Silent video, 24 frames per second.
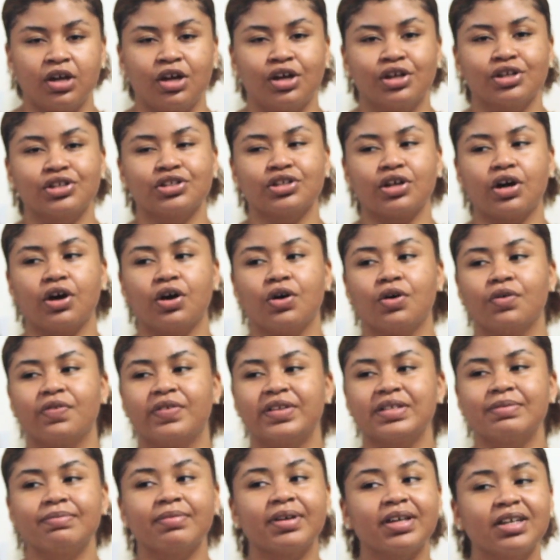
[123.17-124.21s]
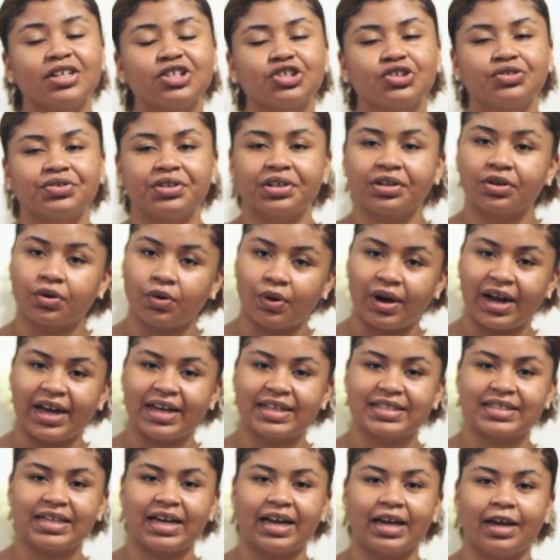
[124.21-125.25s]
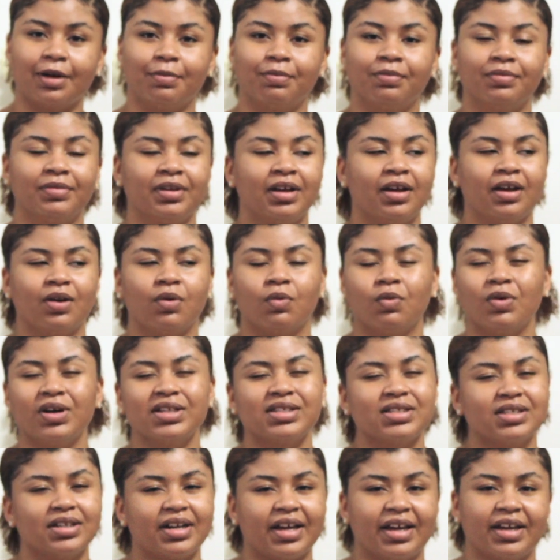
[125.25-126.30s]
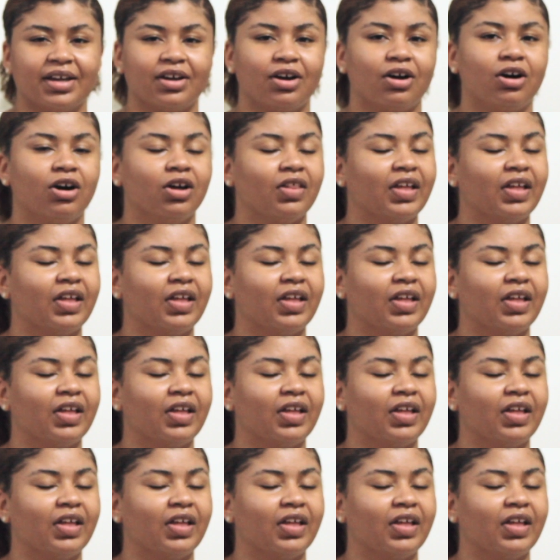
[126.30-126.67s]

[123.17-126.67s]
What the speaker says: So this means you need a quiet time once a day, y'all.